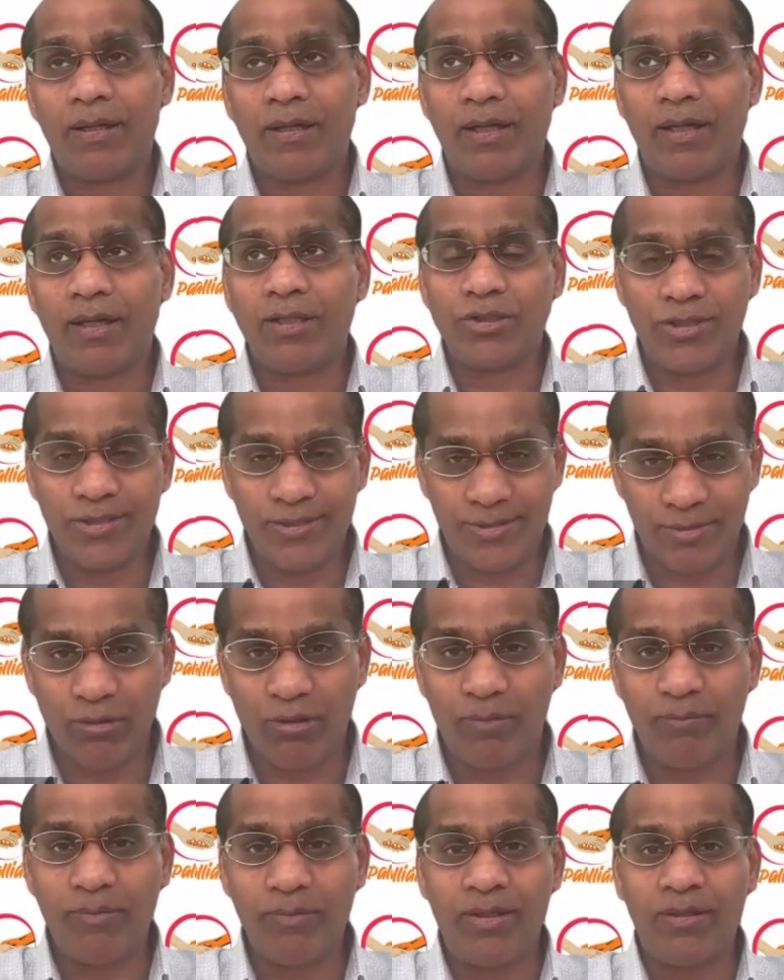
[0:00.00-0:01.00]
And she
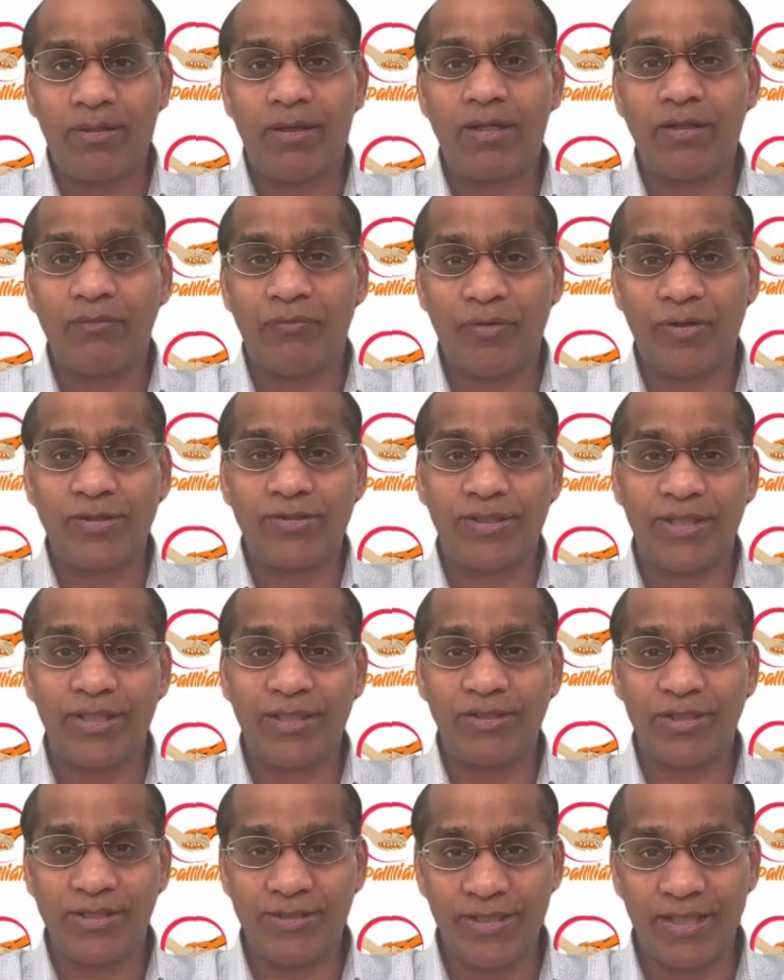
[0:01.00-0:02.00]
saw me. And the first
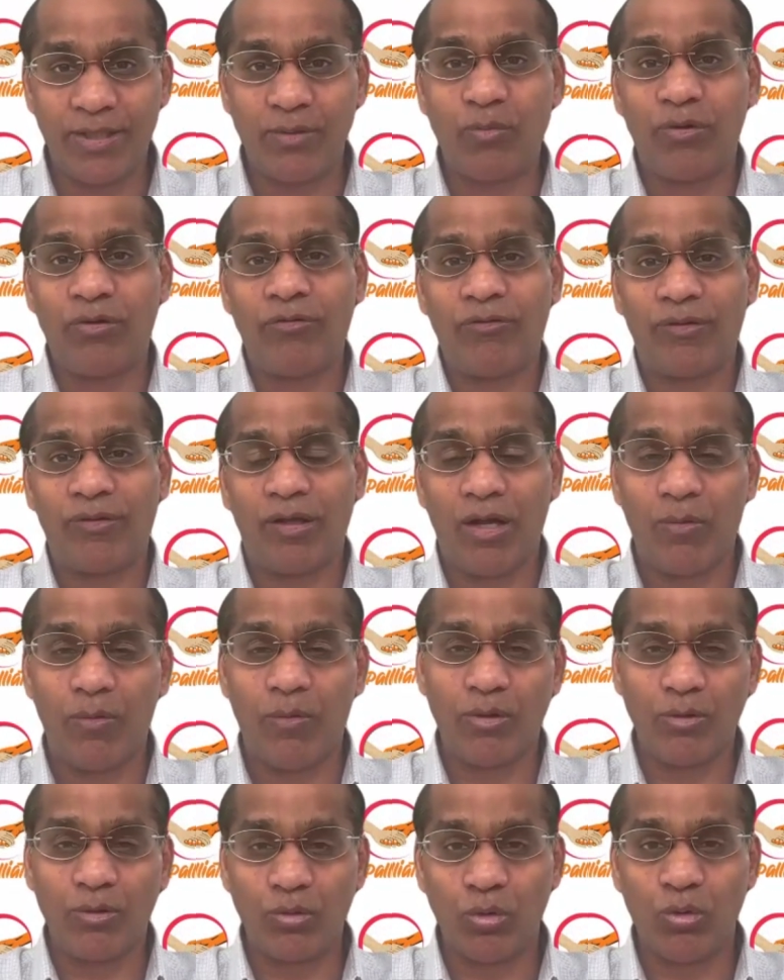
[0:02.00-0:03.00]
thing she said was, I
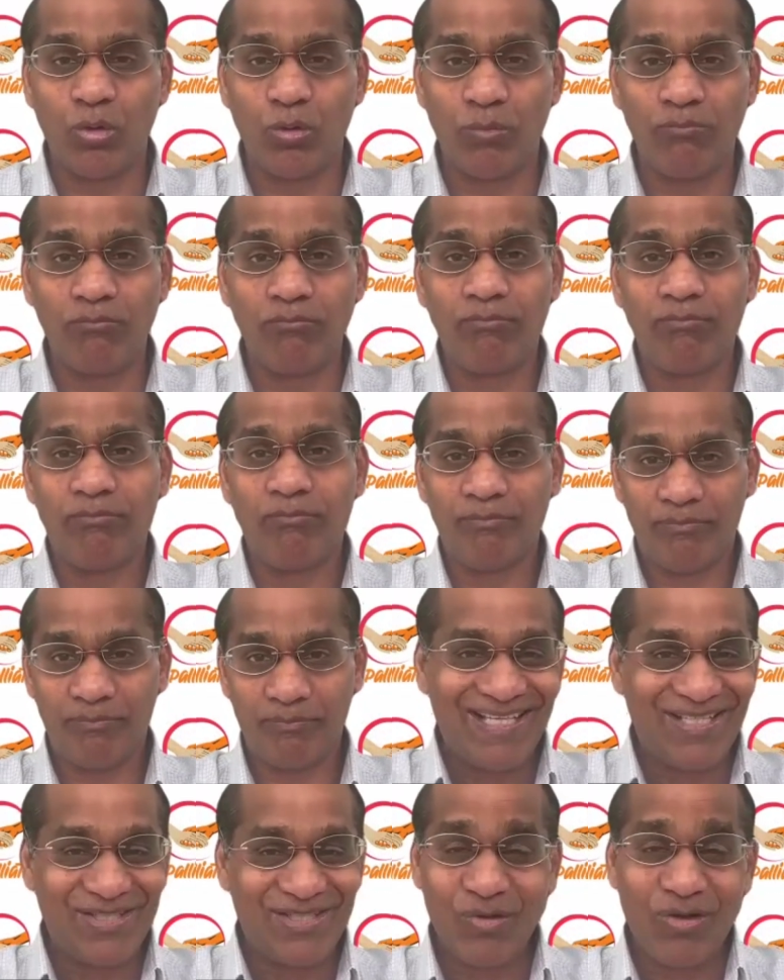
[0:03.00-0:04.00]
want to go home.
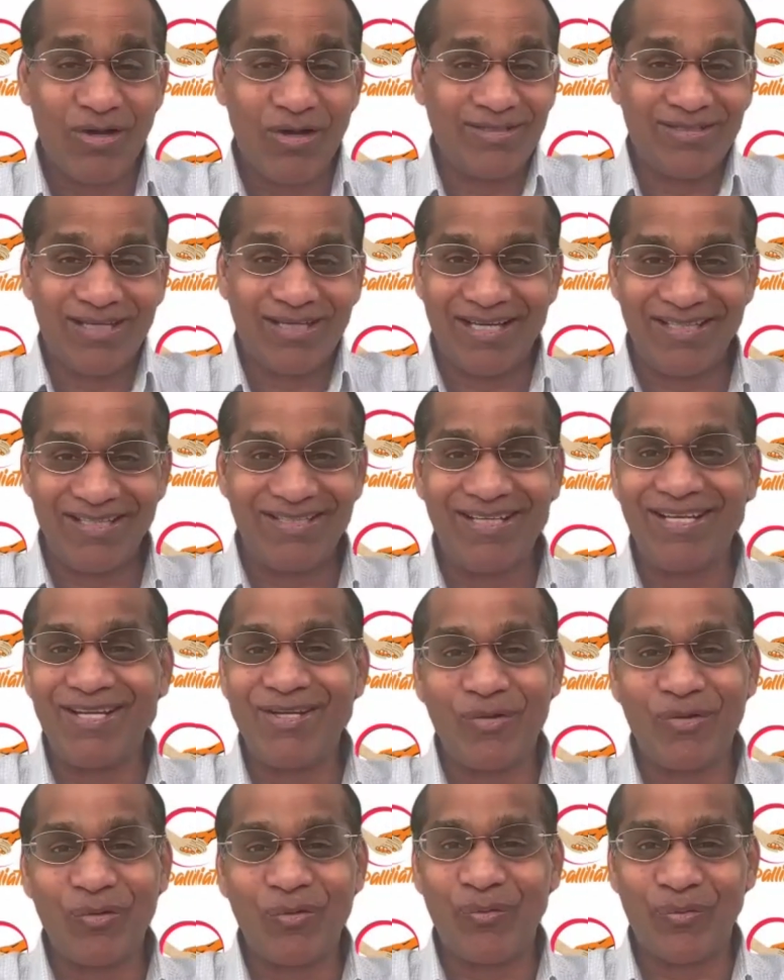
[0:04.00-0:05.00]
So I
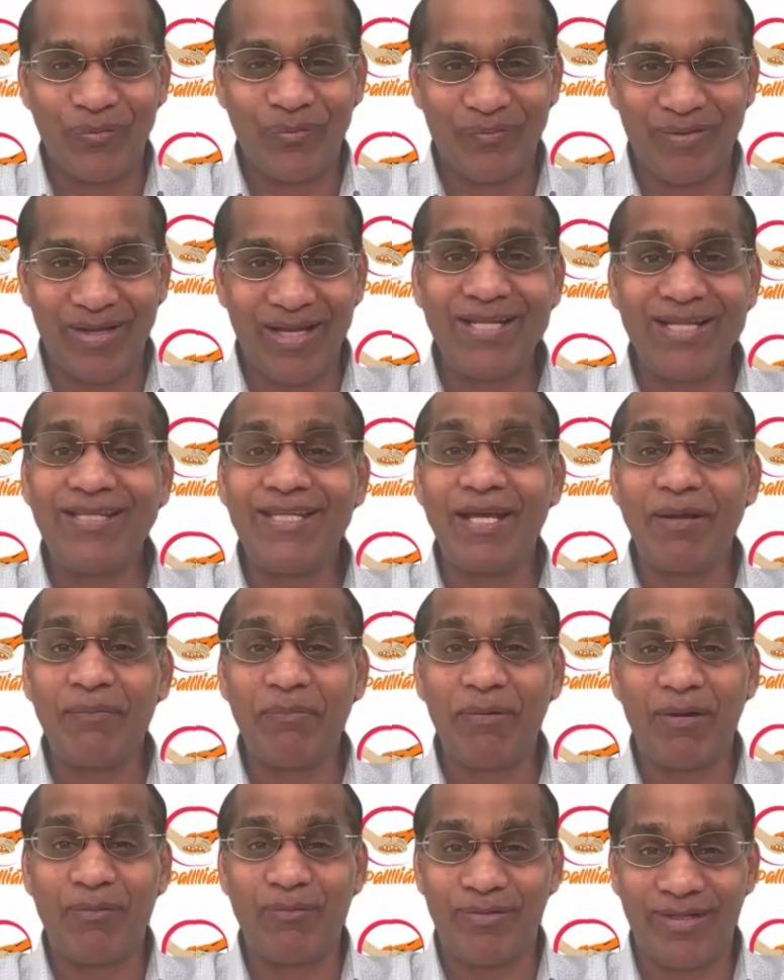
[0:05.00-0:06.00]
didn't know anything
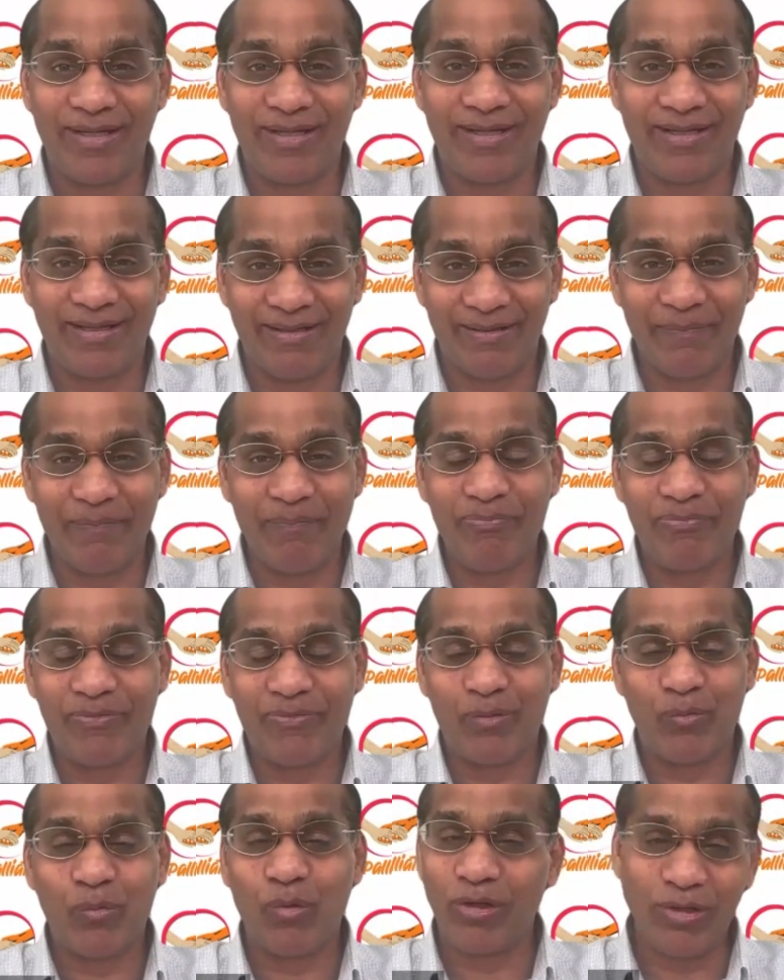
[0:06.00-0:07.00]
about
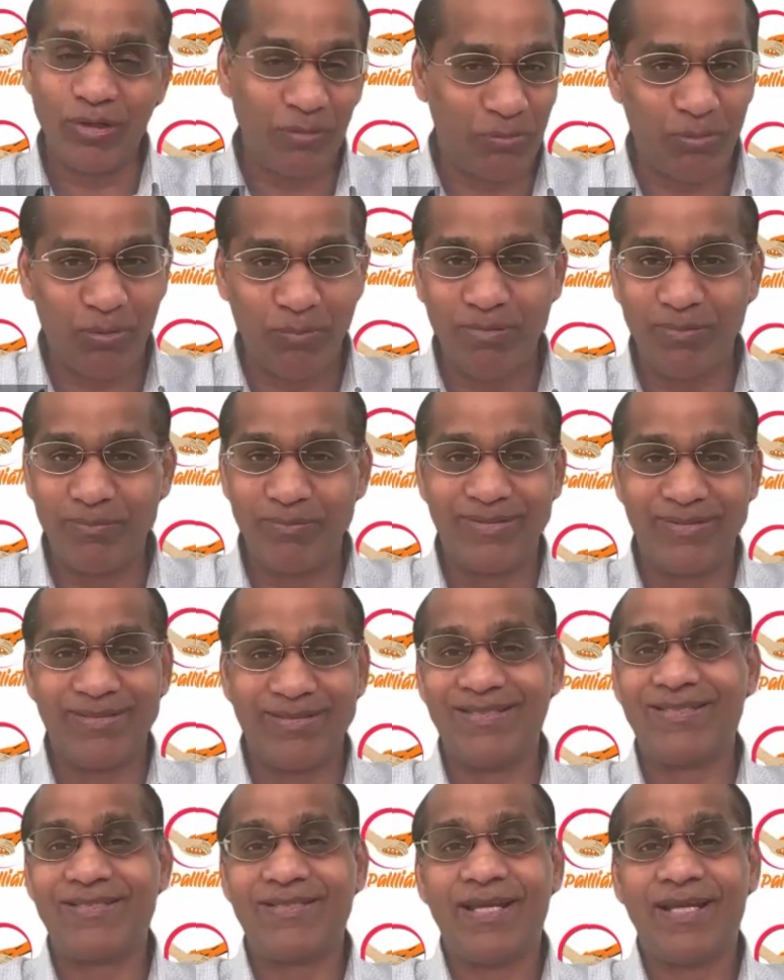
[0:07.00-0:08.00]
what the problem
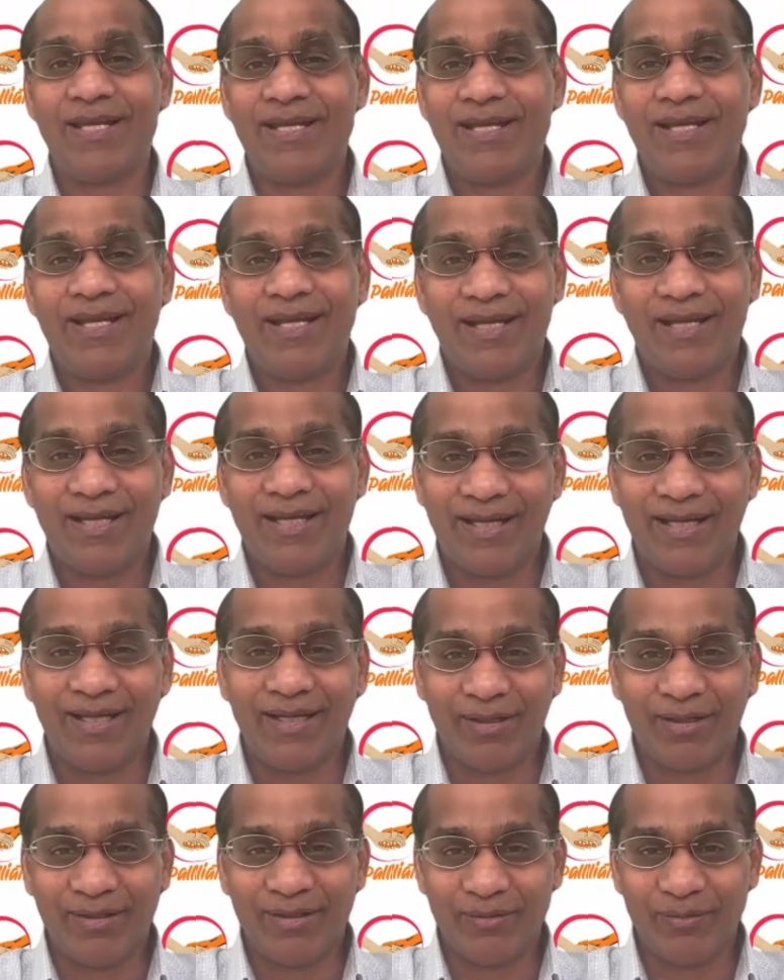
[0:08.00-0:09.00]
is,
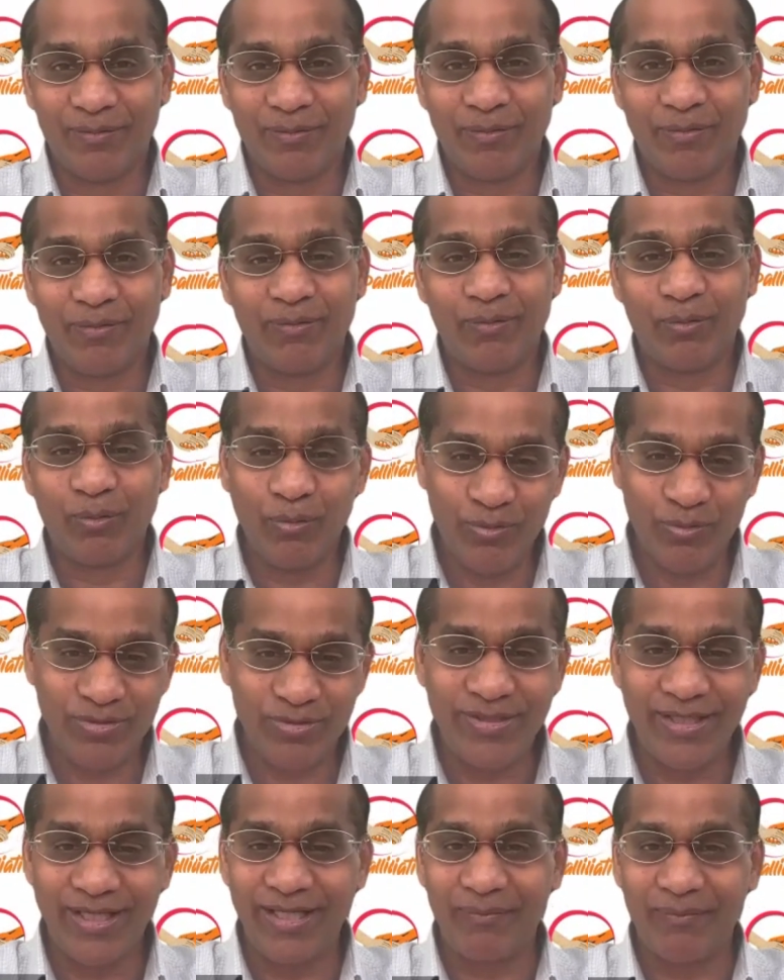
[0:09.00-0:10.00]
who is
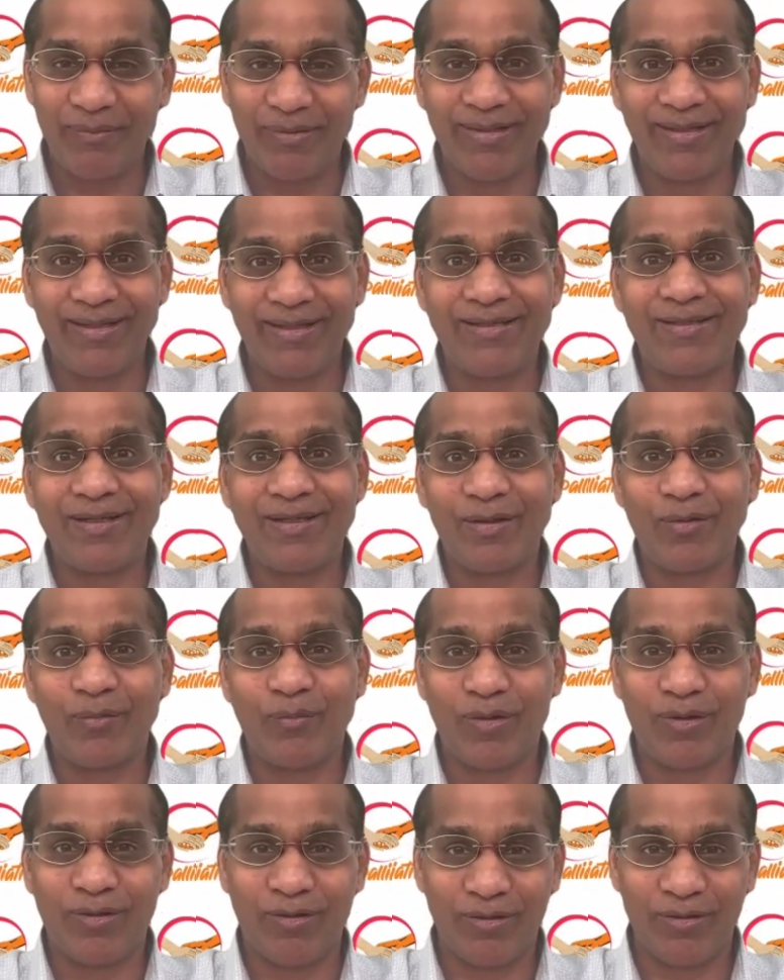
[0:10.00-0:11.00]
dealing with it,
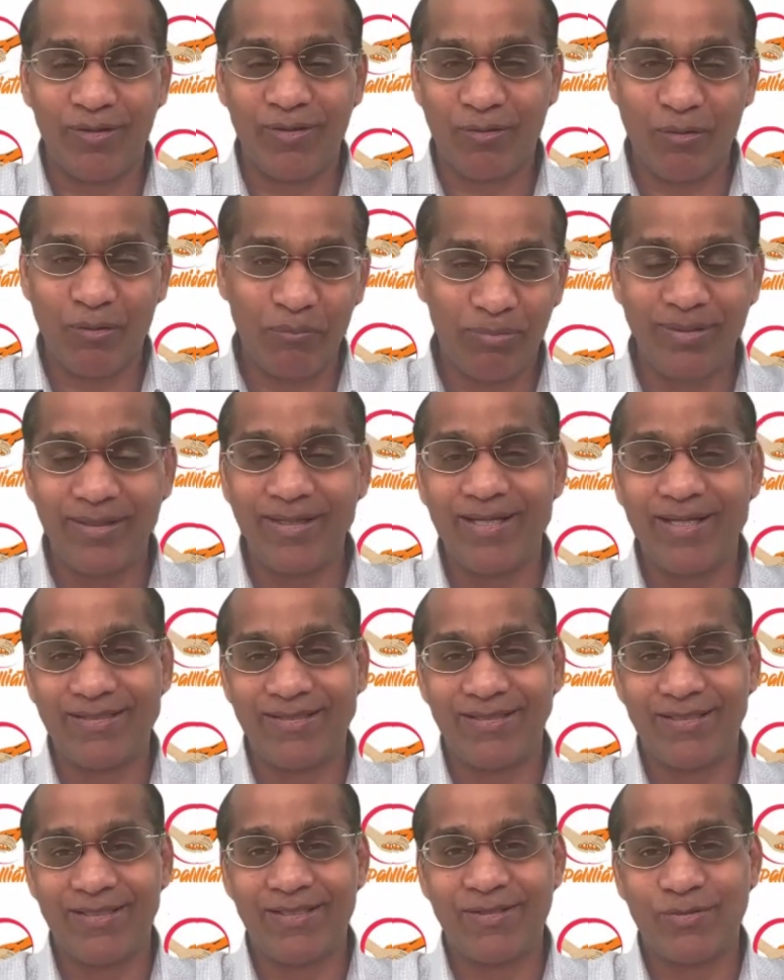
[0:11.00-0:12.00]
what are the
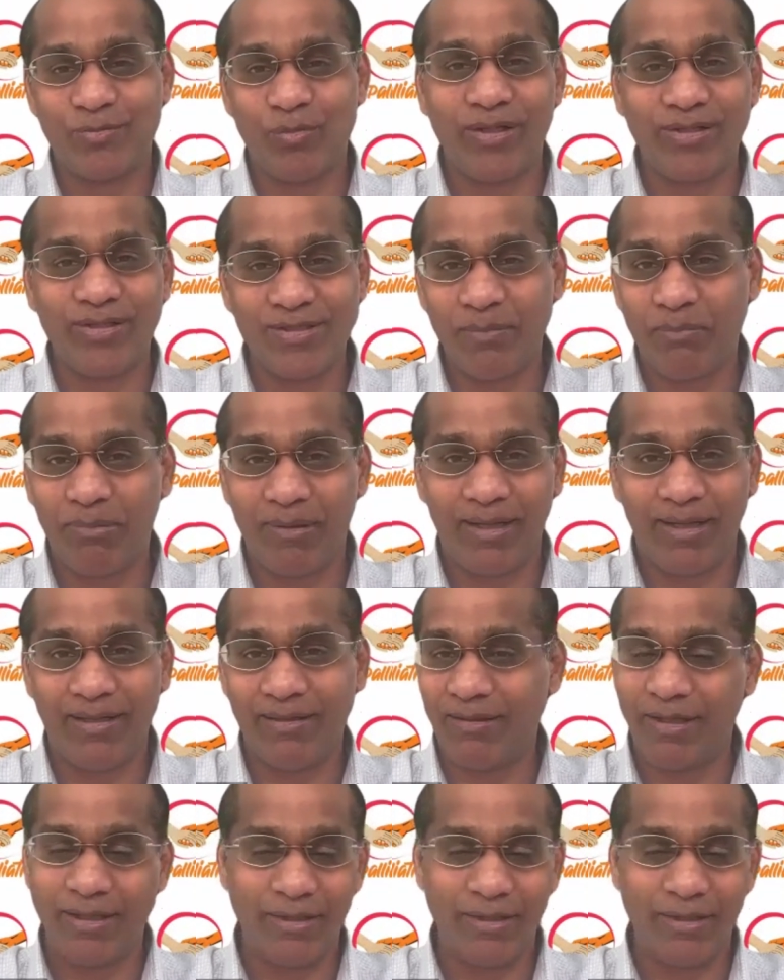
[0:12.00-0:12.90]
complications, what is the plan.